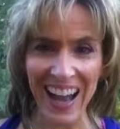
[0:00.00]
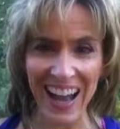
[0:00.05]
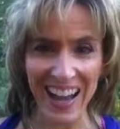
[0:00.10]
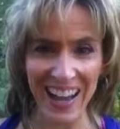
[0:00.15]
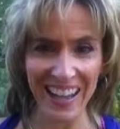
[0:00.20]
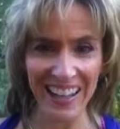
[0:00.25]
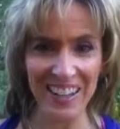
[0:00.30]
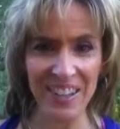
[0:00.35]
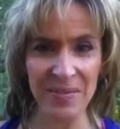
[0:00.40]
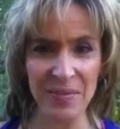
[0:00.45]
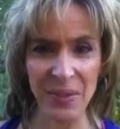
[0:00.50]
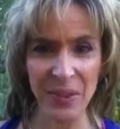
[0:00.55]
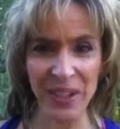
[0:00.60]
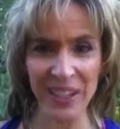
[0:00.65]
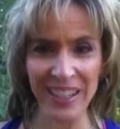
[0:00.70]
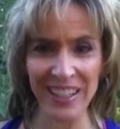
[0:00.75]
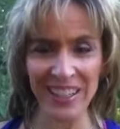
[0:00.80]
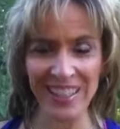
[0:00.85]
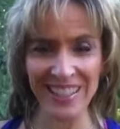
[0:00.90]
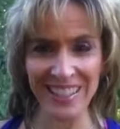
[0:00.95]
Hi, good
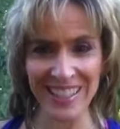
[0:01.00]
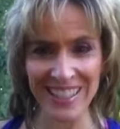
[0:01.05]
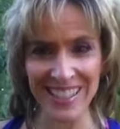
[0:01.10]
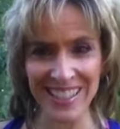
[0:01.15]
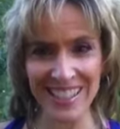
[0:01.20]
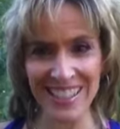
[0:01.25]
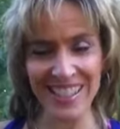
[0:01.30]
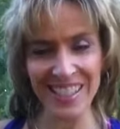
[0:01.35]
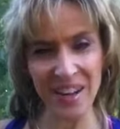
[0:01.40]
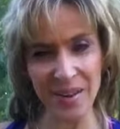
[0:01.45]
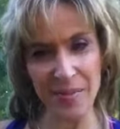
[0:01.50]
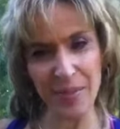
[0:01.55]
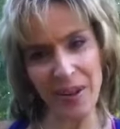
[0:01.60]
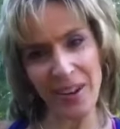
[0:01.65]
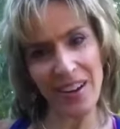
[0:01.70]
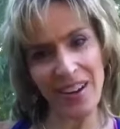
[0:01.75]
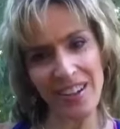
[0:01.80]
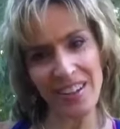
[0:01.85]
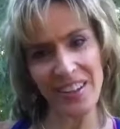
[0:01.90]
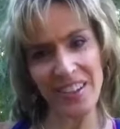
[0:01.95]
morning. This is
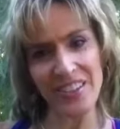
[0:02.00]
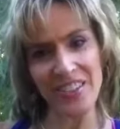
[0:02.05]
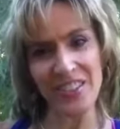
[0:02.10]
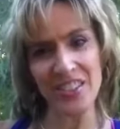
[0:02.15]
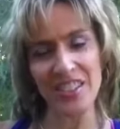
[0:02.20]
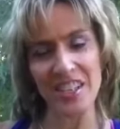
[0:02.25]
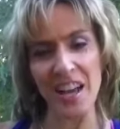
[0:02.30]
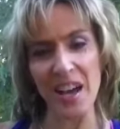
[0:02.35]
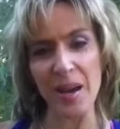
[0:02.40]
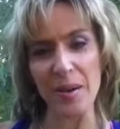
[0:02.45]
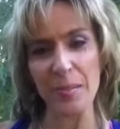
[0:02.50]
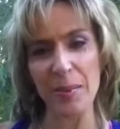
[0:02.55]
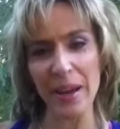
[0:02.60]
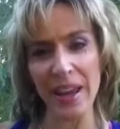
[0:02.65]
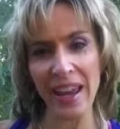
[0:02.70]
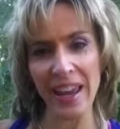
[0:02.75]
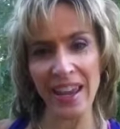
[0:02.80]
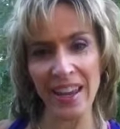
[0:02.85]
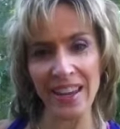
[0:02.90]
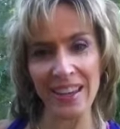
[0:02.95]
Deborah, Coach Deb,
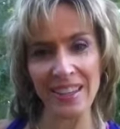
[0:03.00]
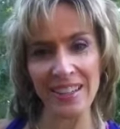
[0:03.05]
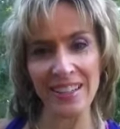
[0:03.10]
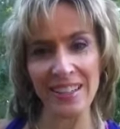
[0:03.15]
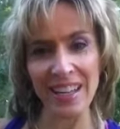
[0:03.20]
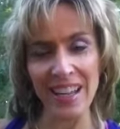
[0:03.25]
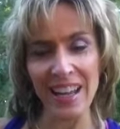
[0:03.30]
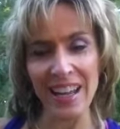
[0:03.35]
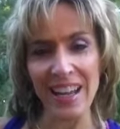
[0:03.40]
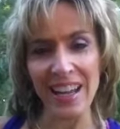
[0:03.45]
and